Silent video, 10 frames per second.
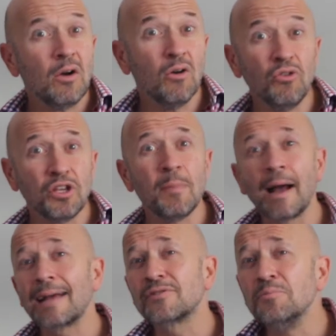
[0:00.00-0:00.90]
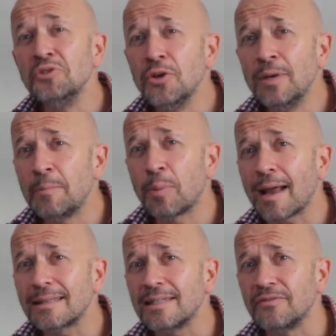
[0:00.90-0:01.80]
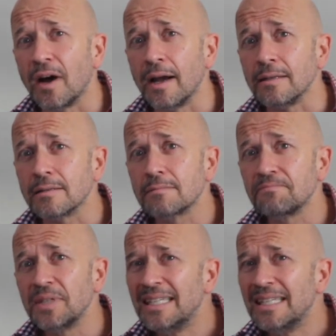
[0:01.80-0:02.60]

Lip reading: Or you might have some newly planted vines.